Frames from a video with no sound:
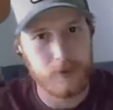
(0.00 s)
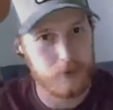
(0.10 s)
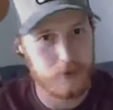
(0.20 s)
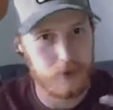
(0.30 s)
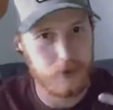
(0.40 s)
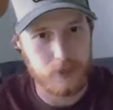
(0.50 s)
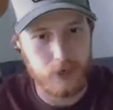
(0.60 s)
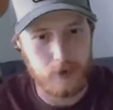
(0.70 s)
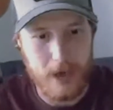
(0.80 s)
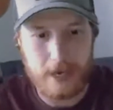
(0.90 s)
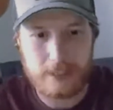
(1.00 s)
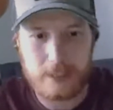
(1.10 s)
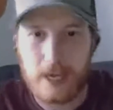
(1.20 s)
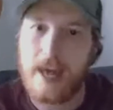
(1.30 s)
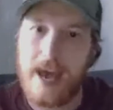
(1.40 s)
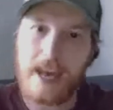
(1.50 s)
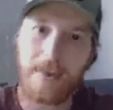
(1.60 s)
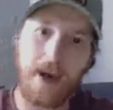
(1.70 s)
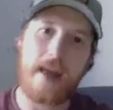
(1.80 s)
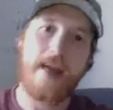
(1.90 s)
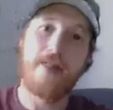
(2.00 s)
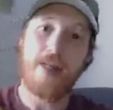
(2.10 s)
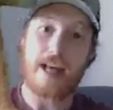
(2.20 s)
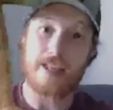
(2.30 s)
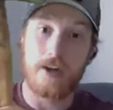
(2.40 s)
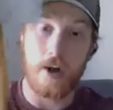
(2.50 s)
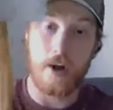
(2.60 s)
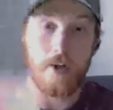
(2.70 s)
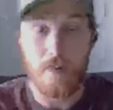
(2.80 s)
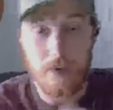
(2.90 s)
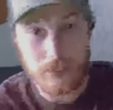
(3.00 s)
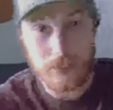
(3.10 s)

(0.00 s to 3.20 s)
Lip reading: show you my axe. Anyway, that's got nothing to do with